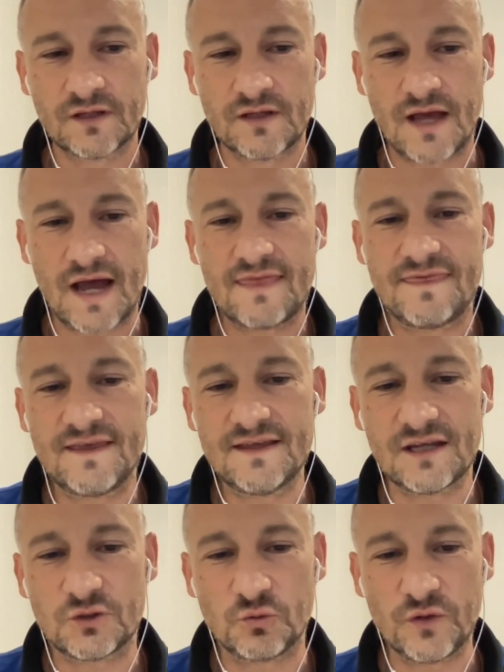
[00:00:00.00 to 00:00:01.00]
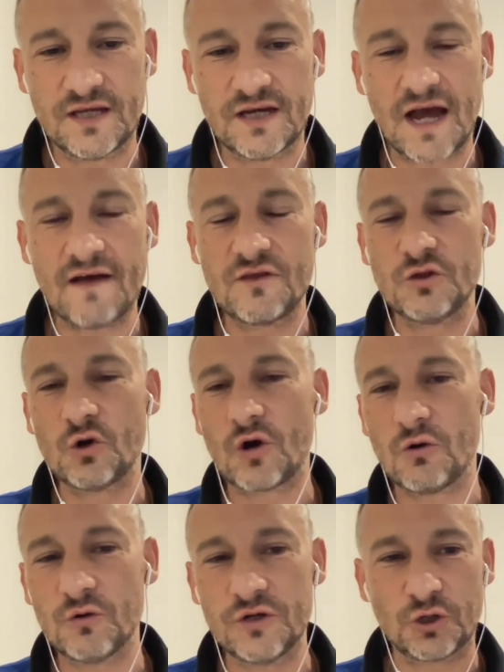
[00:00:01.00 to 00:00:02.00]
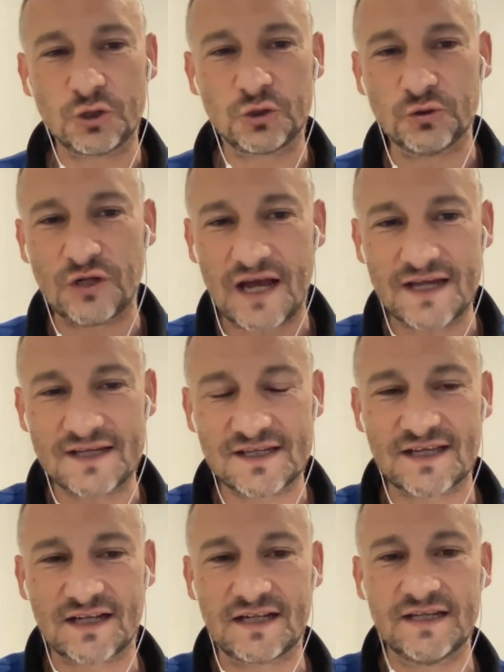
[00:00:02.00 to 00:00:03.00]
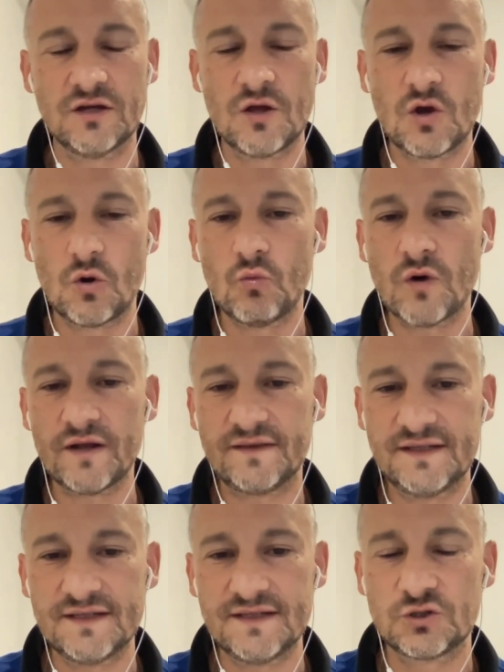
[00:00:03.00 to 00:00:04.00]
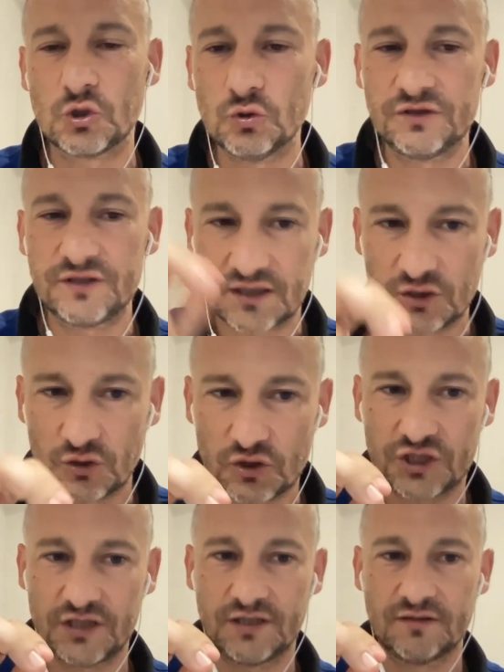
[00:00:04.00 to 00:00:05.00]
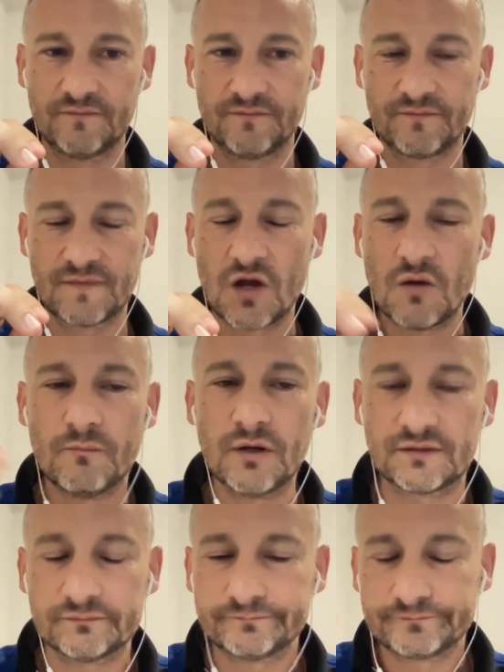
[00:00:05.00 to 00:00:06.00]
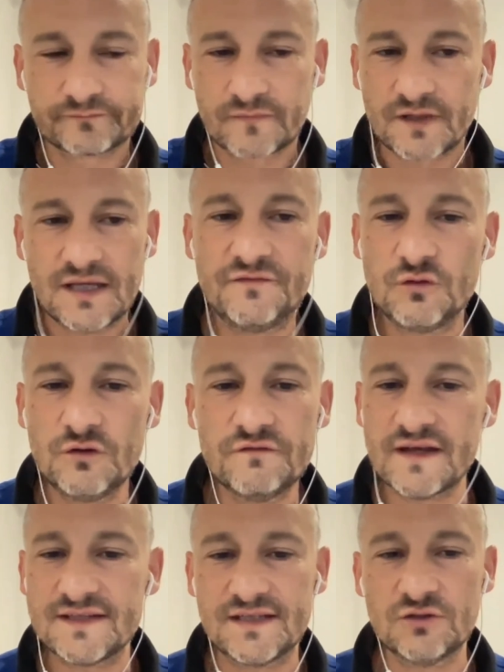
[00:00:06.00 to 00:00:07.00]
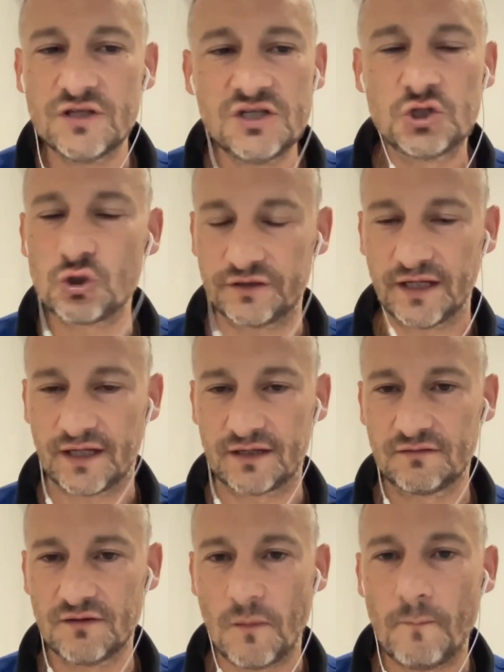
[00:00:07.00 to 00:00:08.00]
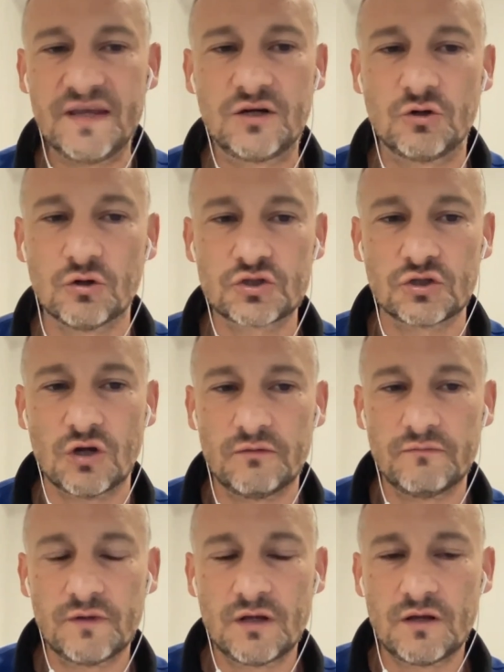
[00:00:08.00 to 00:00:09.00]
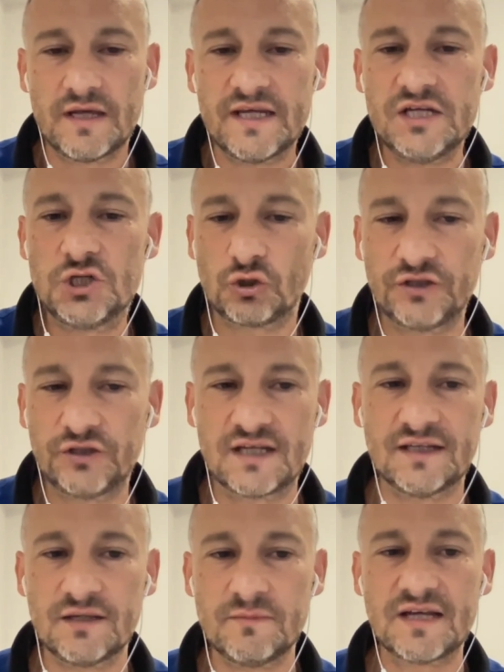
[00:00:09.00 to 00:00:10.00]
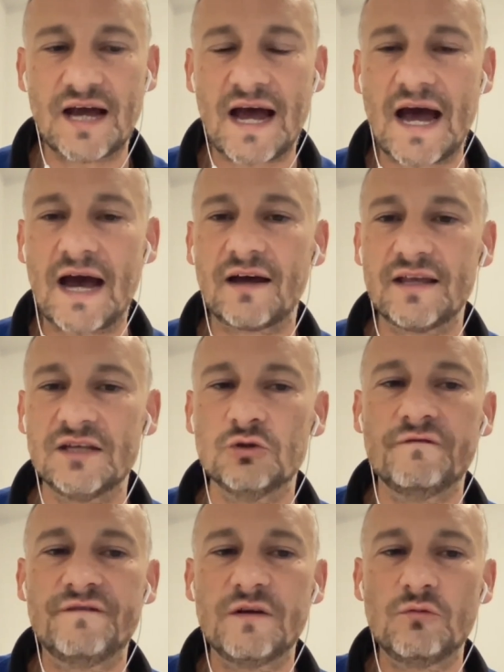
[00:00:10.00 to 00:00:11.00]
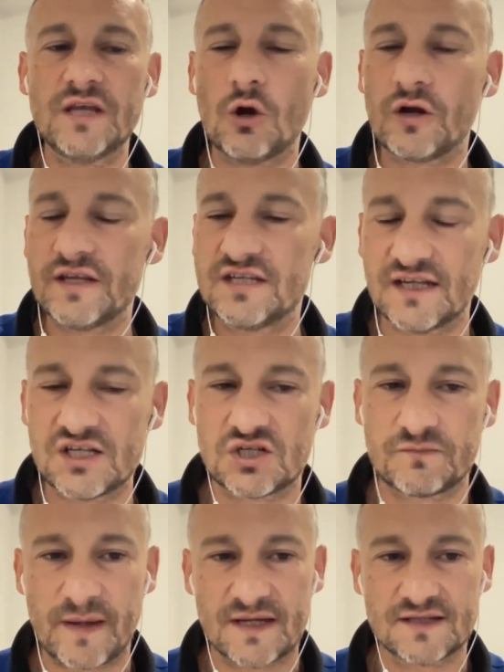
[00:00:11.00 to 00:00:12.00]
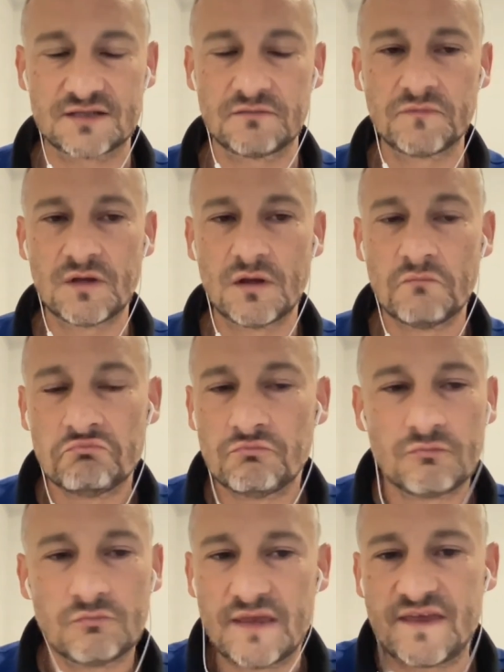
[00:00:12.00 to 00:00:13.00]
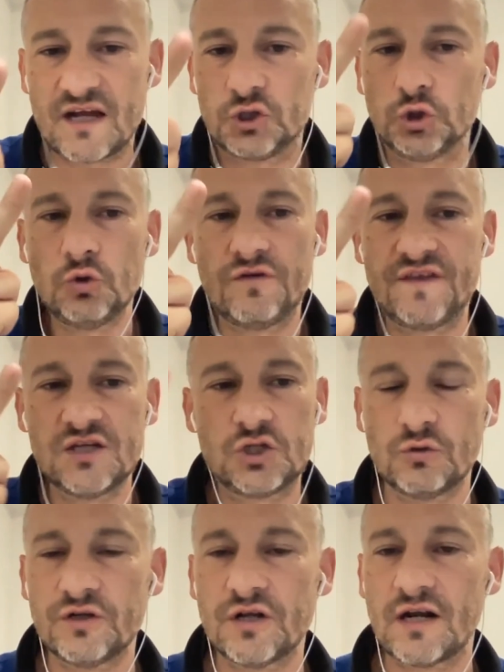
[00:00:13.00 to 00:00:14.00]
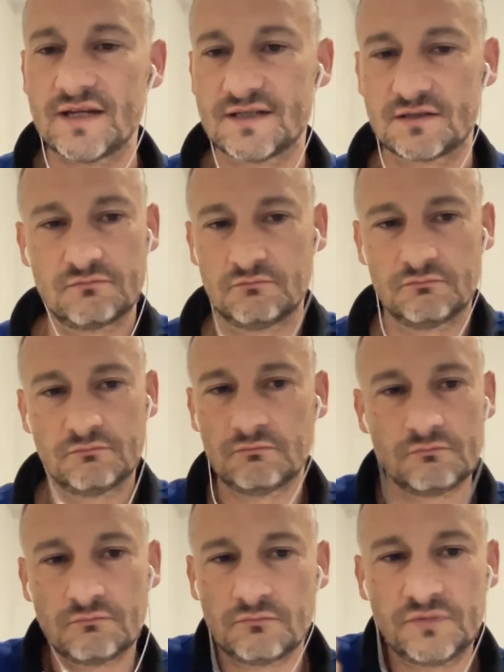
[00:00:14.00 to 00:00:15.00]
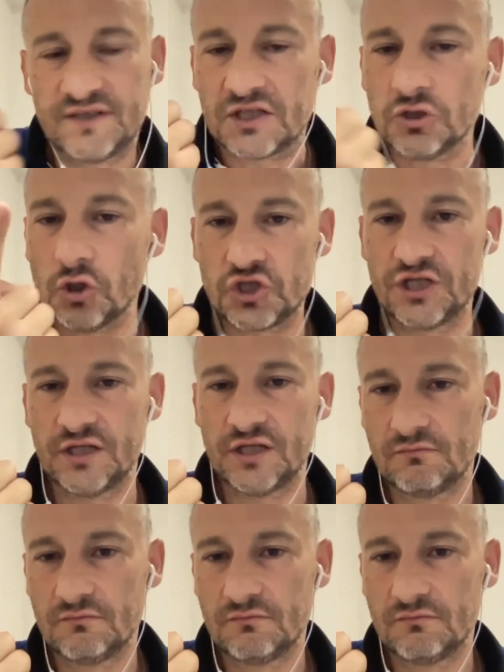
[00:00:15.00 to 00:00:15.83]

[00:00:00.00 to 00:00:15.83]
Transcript: I think that we have the know-how in order to analyze exactly what is the good technology. But if you invest in an insurtech, because insurtech in Latin America are in a very early stage space, there are two things to analyze: technology